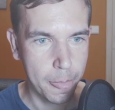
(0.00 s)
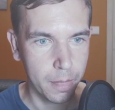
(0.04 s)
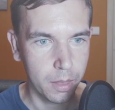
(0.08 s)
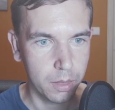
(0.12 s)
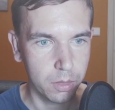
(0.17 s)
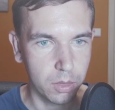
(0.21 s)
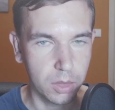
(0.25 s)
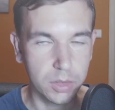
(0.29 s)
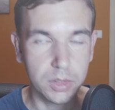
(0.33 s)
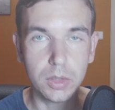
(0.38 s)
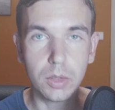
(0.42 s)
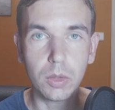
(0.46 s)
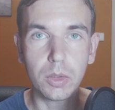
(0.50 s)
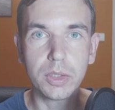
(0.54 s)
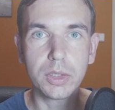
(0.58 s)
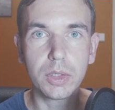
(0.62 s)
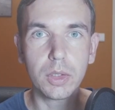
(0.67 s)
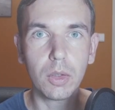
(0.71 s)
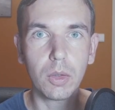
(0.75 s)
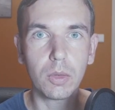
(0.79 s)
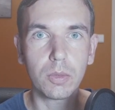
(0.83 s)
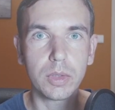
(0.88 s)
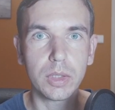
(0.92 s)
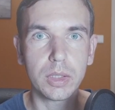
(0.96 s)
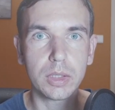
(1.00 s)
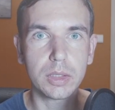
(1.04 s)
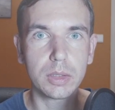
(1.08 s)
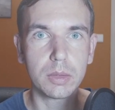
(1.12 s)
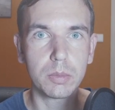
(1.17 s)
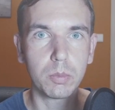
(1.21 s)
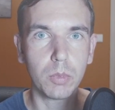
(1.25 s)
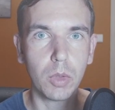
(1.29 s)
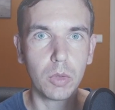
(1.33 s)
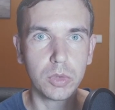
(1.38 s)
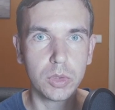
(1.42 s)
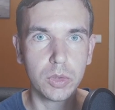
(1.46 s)
The source code is
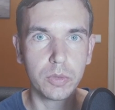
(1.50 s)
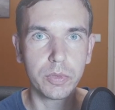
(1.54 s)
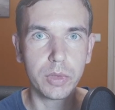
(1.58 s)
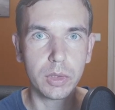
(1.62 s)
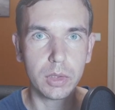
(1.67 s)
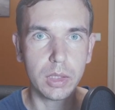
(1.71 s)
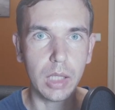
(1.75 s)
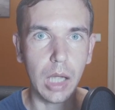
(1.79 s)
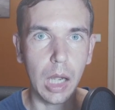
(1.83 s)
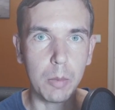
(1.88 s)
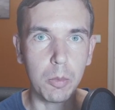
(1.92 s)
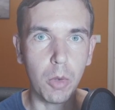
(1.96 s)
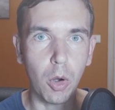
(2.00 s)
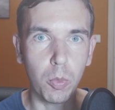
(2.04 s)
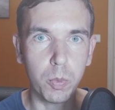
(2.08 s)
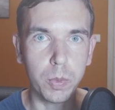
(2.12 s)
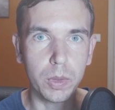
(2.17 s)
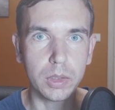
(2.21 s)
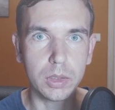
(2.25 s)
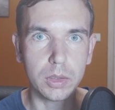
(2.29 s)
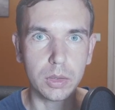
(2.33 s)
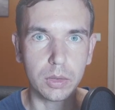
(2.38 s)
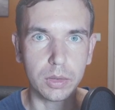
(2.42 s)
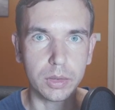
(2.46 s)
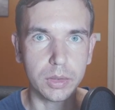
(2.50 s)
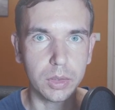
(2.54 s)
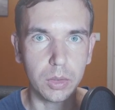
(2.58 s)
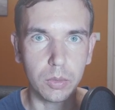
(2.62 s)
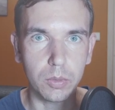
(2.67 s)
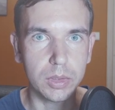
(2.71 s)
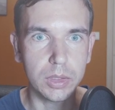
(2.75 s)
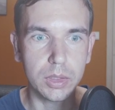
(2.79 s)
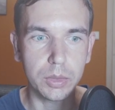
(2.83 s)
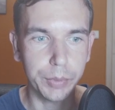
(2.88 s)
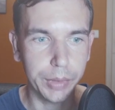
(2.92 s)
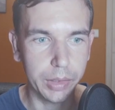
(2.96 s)
most of the time open source, so
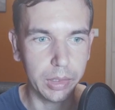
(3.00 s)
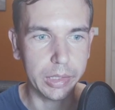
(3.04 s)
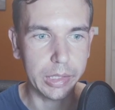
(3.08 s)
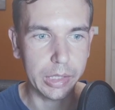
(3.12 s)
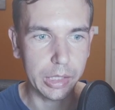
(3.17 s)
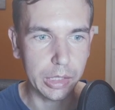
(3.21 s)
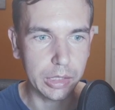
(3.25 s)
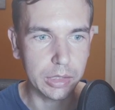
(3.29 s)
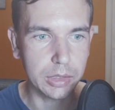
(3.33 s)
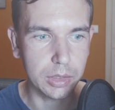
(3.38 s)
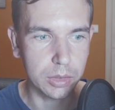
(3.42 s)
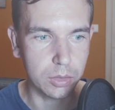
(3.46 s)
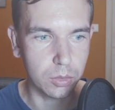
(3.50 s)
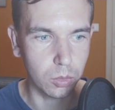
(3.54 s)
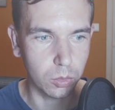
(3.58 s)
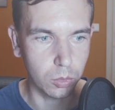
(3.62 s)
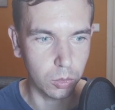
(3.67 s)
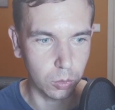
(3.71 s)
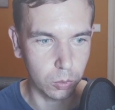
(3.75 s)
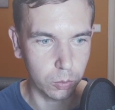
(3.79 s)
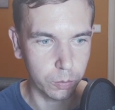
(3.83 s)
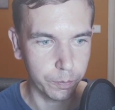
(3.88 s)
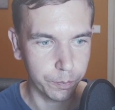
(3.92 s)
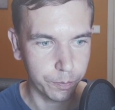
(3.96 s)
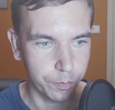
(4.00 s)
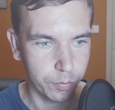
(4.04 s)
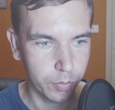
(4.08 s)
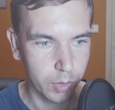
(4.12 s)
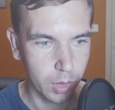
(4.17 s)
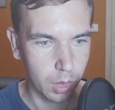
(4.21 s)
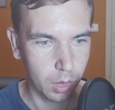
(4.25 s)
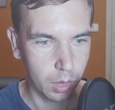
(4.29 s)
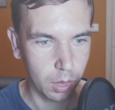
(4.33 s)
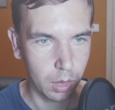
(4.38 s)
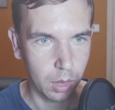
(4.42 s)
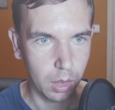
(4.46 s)
it's really easy to do.
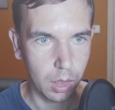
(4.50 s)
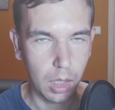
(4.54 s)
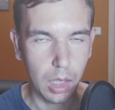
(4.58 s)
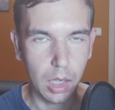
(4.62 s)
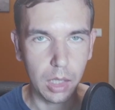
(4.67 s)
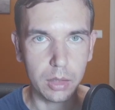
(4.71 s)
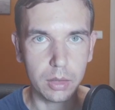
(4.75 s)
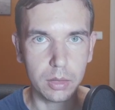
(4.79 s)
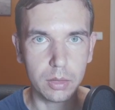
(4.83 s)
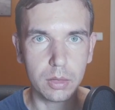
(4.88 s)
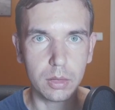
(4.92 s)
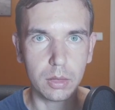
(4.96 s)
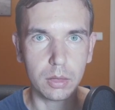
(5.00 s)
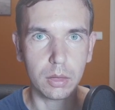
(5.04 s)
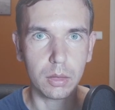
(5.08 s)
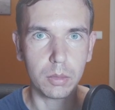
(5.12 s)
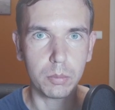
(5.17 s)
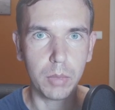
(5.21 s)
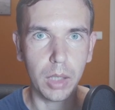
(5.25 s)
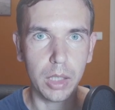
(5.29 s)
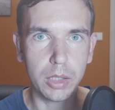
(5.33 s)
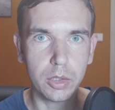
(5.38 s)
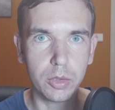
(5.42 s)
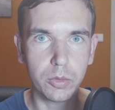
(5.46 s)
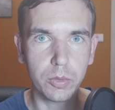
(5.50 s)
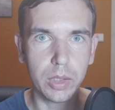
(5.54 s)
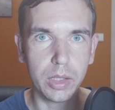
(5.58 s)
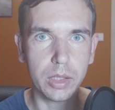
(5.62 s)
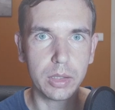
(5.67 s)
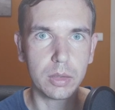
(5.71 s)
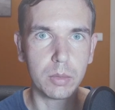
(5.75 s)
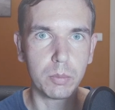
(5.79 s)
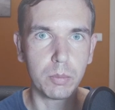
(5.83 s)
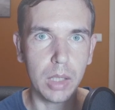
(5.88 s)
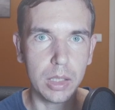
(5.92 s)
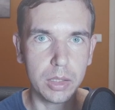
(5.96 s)
And by the way,
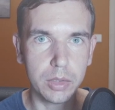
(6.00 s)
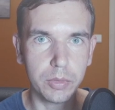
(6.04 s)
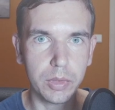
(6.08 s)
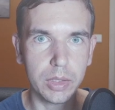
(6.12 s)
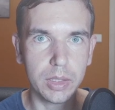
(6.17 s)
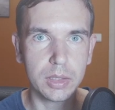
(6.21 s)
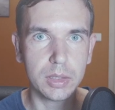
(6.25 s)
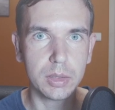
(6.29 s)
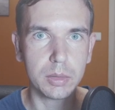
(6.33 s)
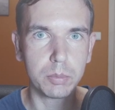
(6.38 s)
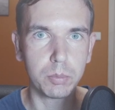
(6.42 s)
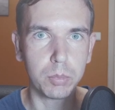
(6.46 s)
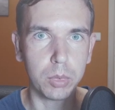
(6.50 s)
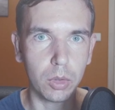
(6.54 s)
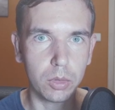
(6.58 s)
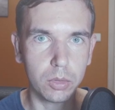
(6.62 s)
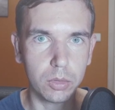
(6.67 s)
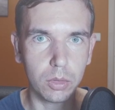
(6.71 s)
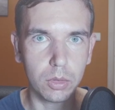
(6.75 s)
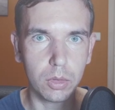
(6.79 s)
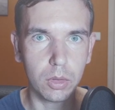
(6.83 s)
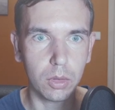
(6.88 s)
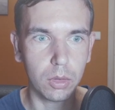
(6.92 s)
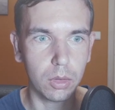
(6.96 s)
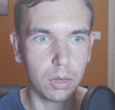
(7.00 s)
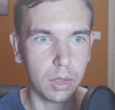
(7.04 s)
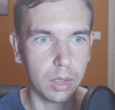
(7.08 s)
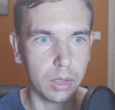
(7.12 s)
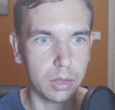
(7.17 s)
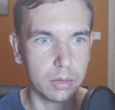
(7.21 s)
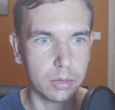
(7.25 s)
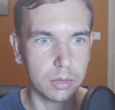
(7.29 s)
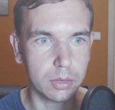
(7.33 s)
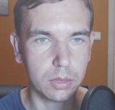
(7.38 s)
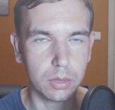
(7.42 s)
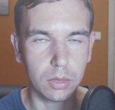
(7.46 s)
the Matrix protocol
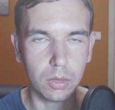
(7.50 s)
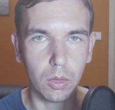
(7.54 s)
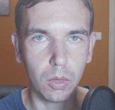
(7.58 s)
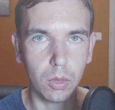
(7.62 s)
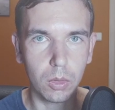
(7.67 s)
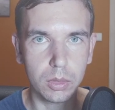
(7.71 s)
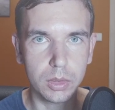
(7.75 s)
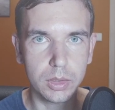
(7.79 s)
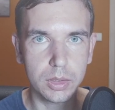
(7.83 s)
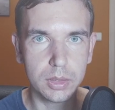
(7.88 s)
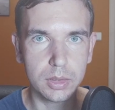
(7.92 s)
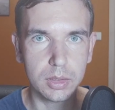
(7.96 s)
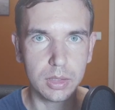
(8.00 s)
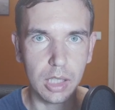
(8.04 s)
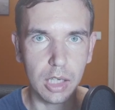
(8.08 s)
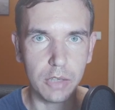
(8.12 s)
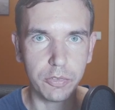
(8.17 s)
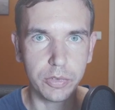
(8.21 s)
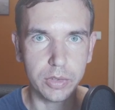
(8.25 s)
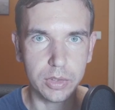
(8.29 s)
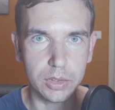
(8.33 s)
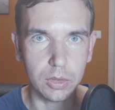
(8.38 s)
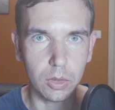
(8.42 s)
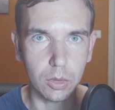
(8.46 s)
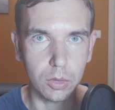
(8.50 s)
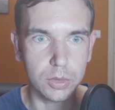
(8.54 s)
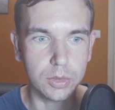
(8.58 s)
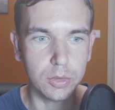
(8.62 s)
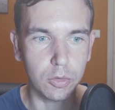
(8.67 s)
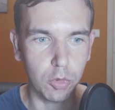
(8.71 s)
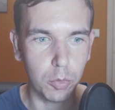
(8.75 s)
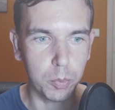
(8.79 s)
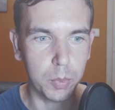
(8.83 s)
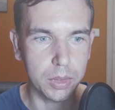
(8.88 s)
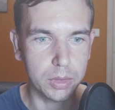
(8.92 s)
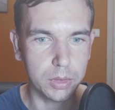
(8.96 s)
and all this stuff is also
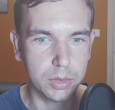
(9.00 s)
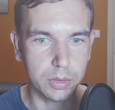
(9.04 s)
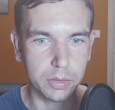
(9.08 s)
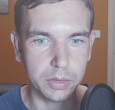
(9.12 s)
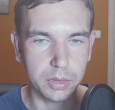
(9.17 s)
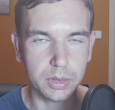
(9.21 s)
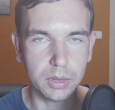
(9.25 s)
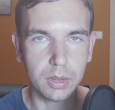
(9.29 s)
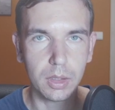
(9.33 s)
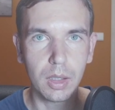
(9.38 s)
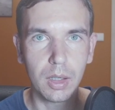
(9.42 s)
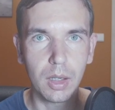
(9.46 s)
open source